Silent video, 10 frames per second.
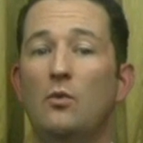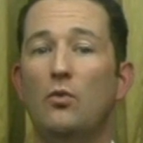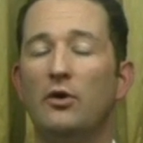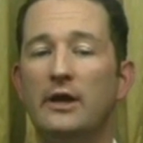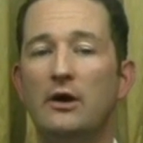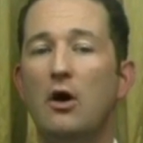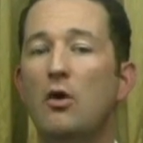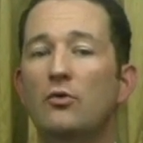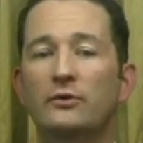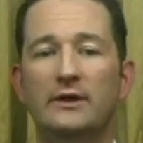working
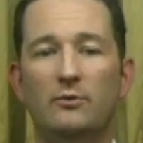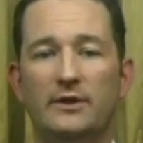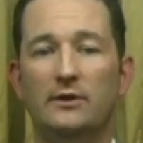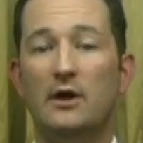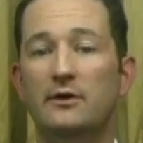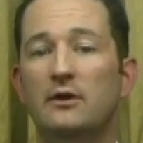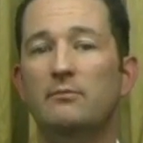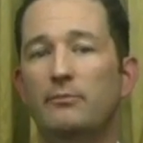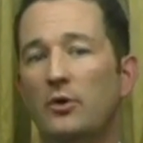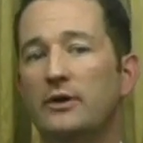only with
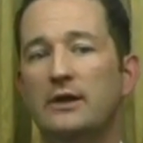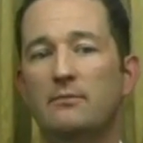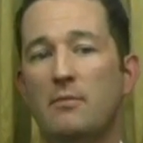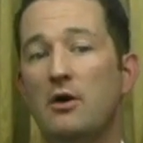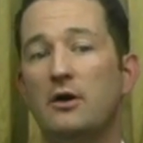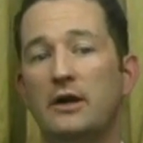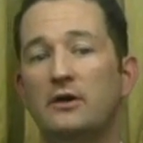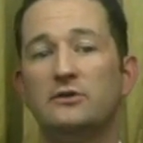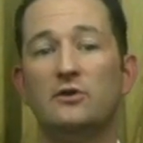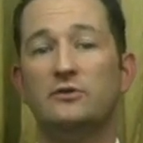London Bullion
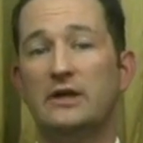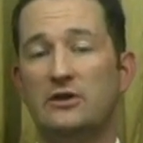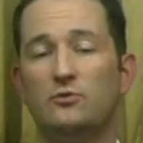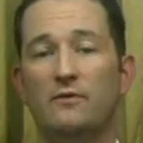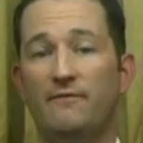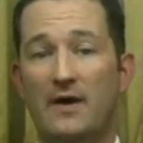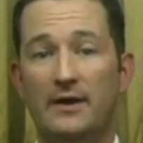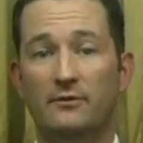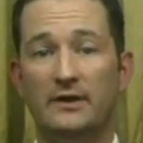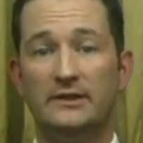Marketing Association
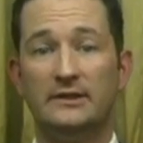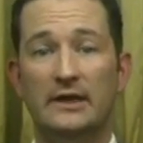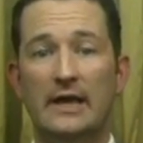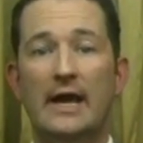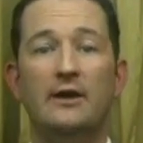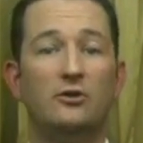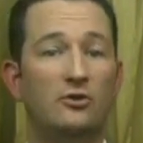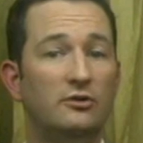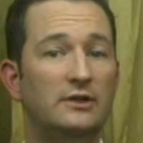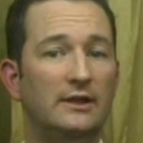refineries and
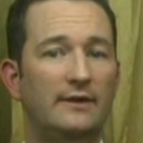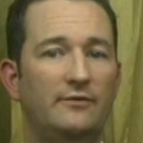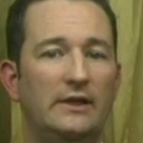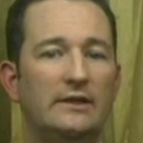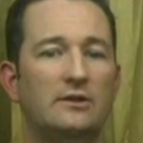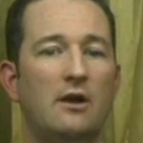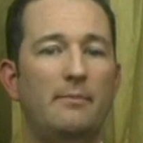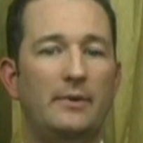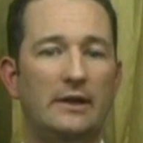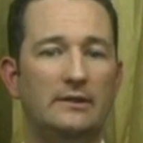good delivery list
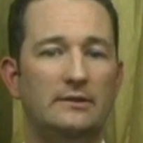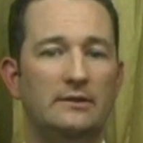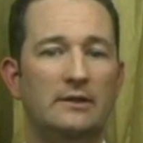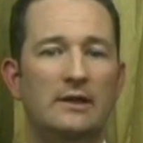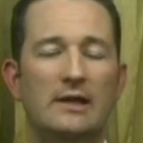companies,